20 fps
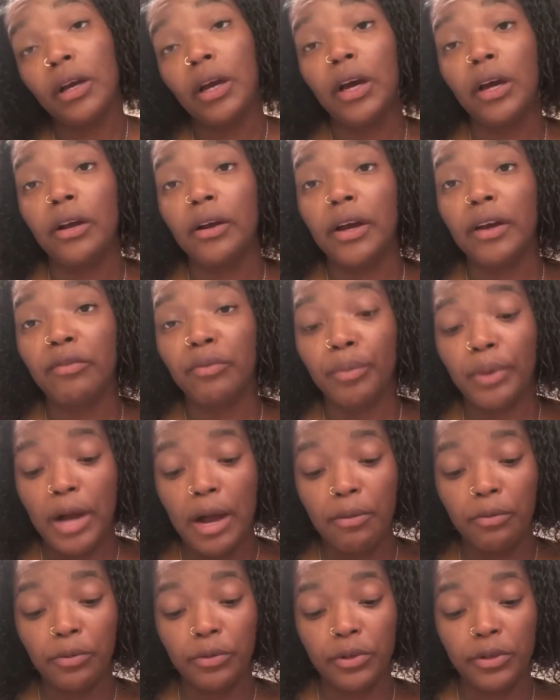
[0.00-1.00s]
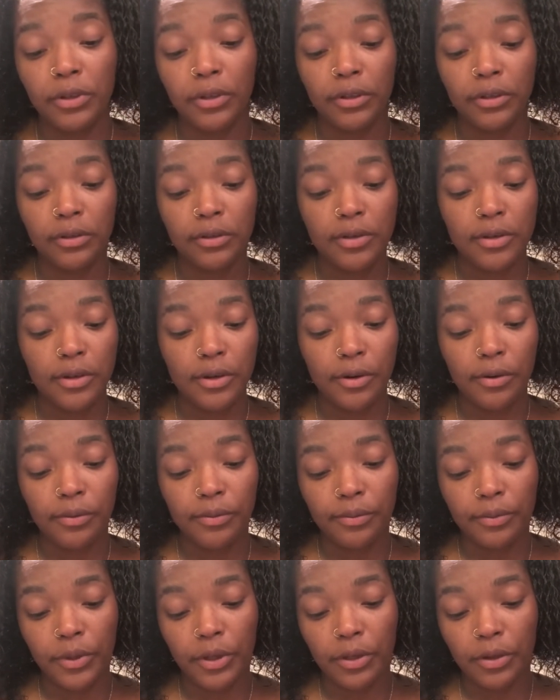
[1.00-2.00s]
I don't have a problem with it, so
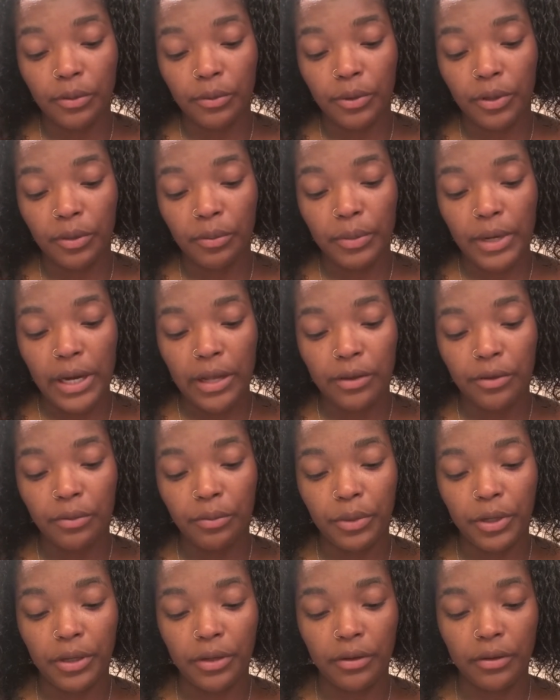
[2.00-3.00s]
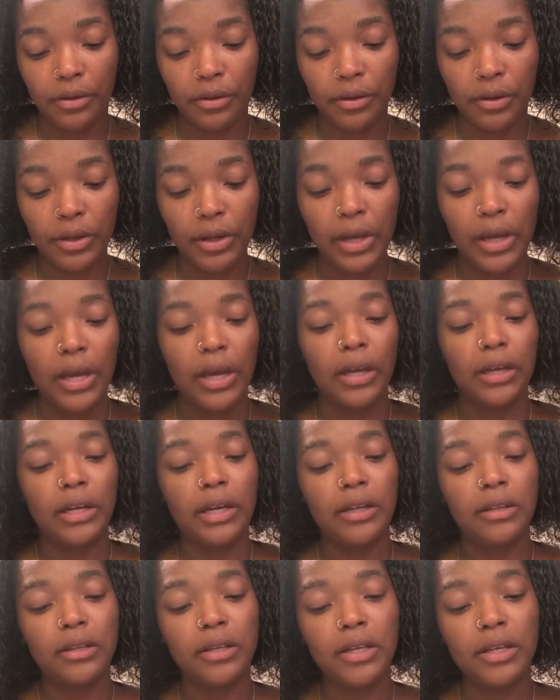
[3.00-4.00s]
it don't really bother me.
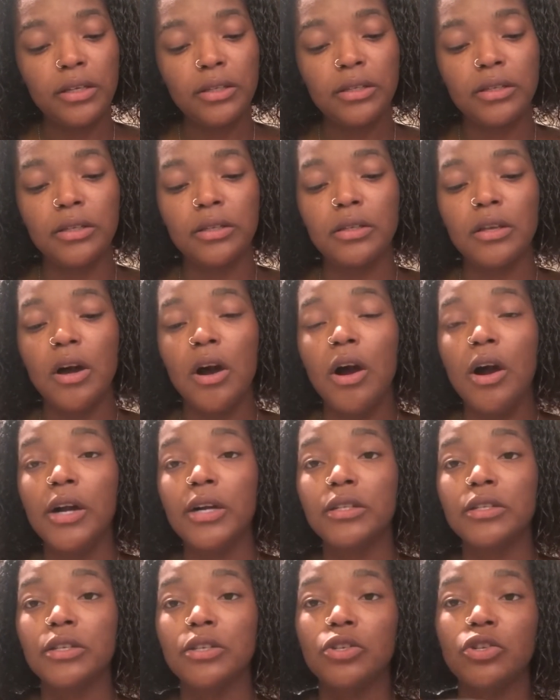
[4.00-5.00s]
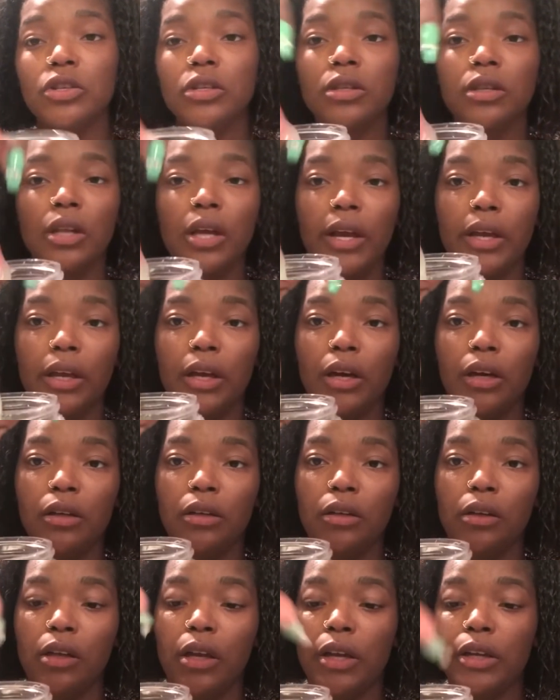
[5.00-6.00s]
Now this is hard to just like kind
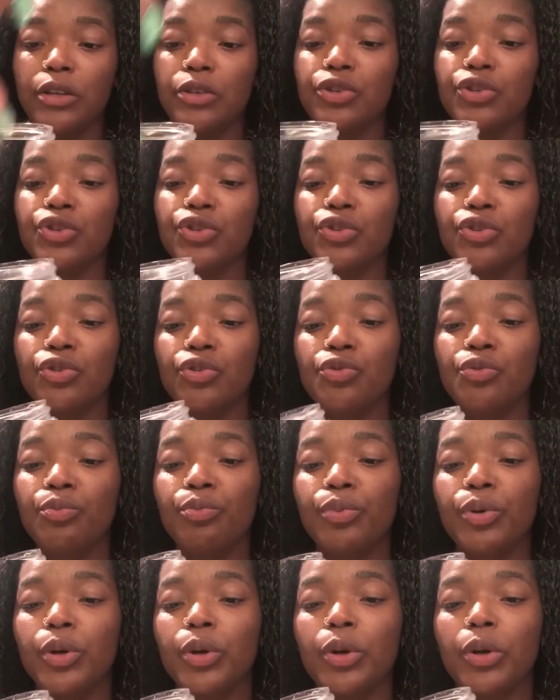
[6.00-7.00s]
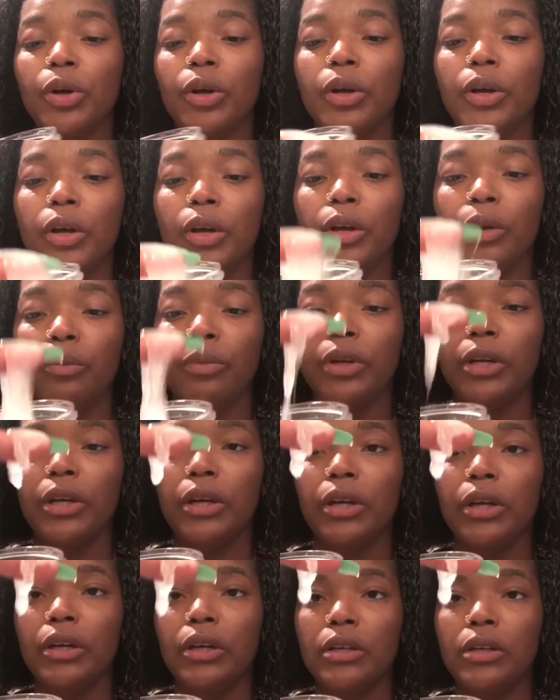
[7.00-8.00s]
of like scoop,
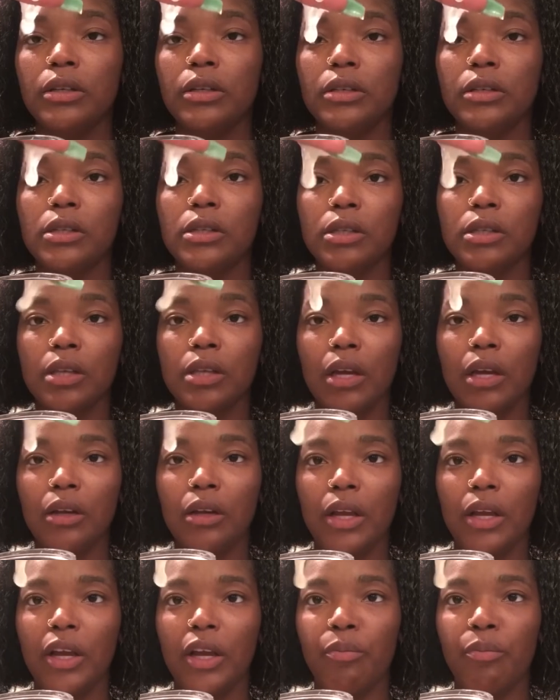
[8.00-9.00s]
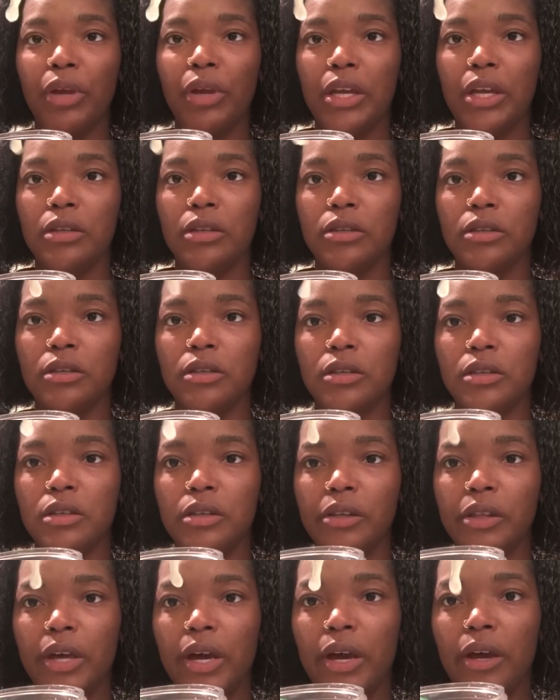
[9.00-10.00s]
because it's kind of like a paste. You
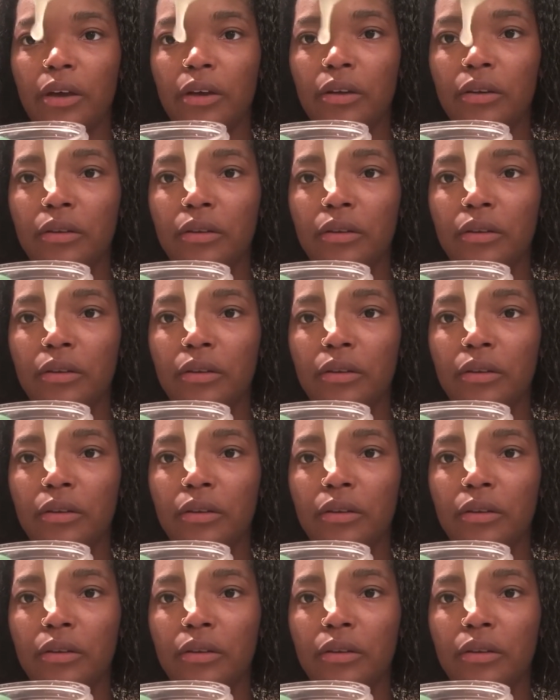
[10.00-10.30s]
see that?